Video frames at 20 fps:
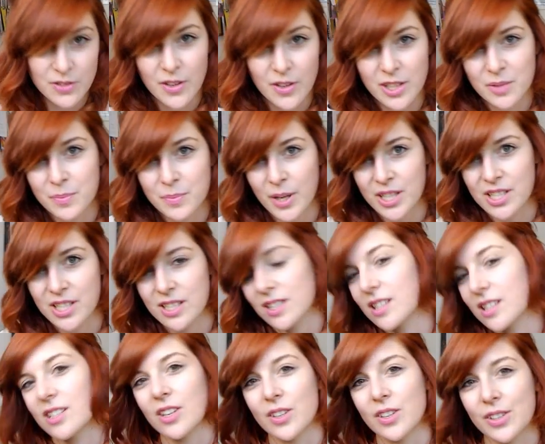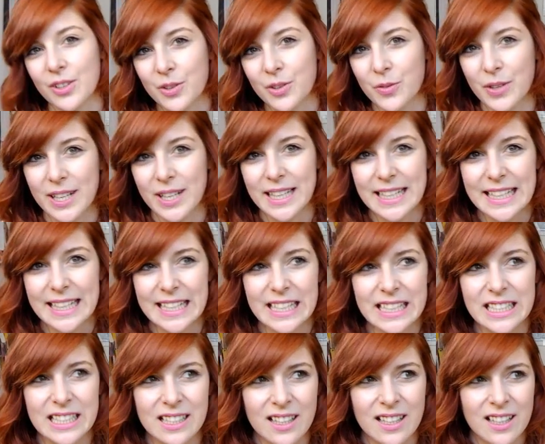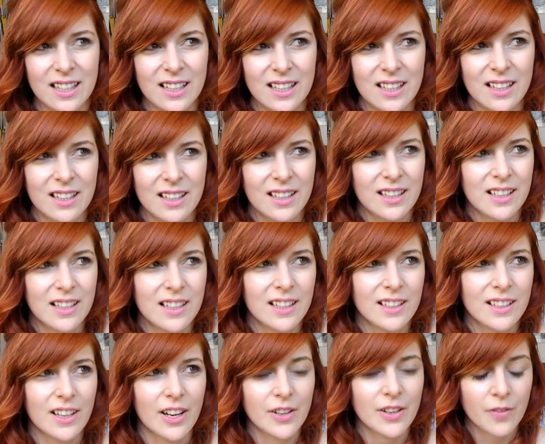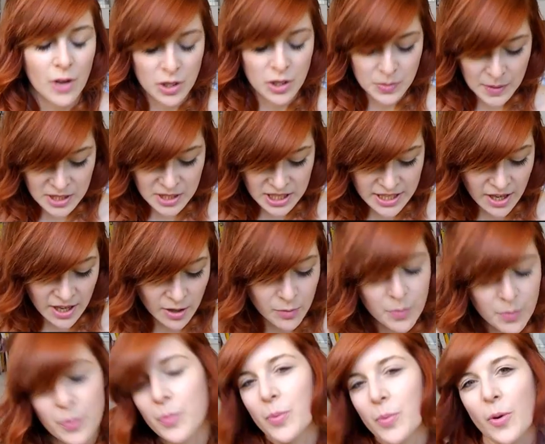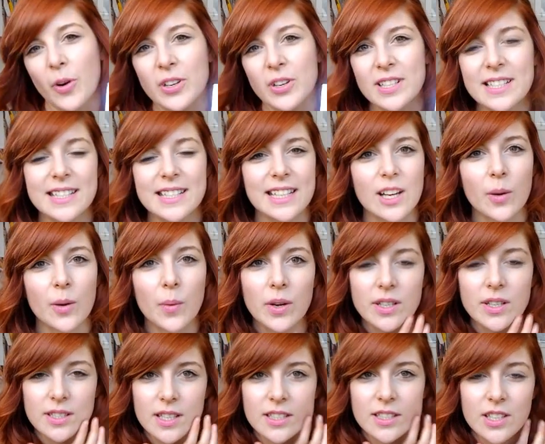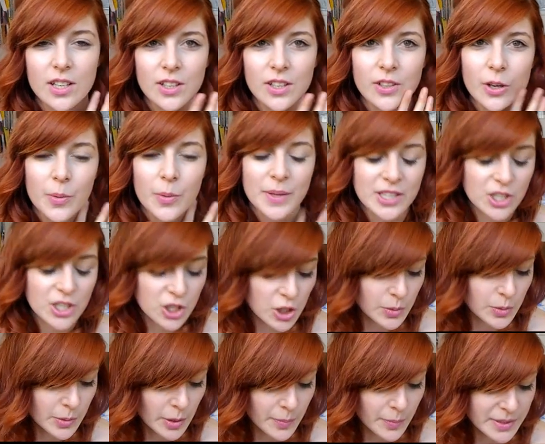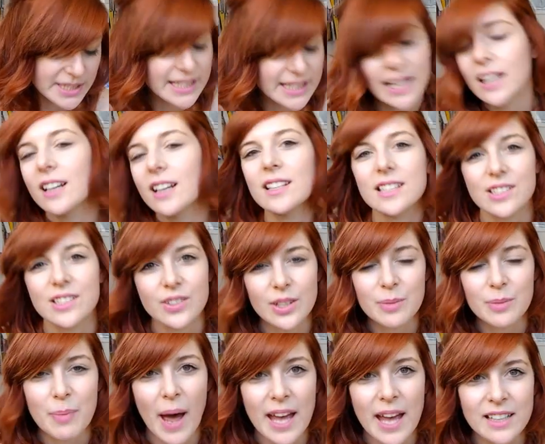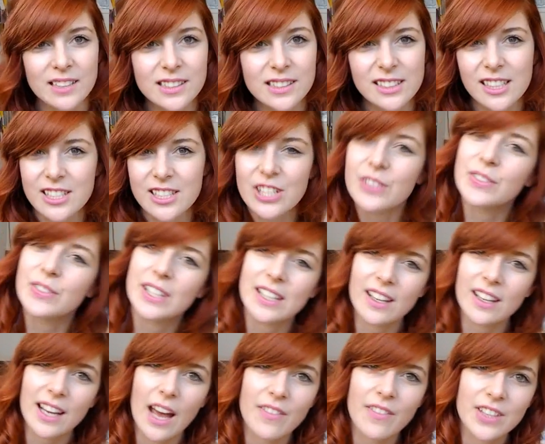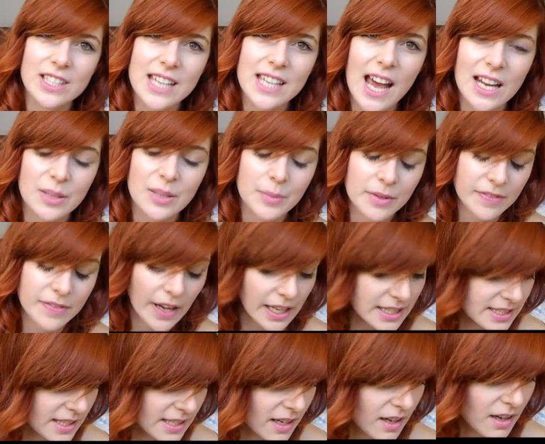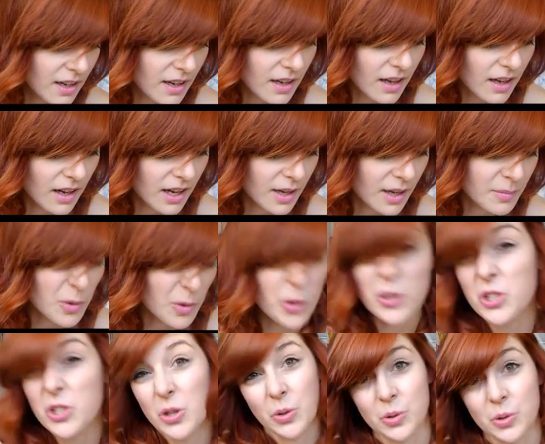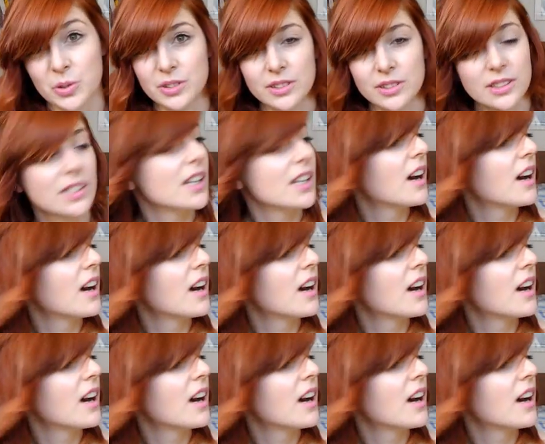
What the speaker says: to find blushes that don't look really kind of, especially kind of bronzier ones that don't look a bit stupid on my skin because it's really pale, and I don't really like having a tan on my face, or at all.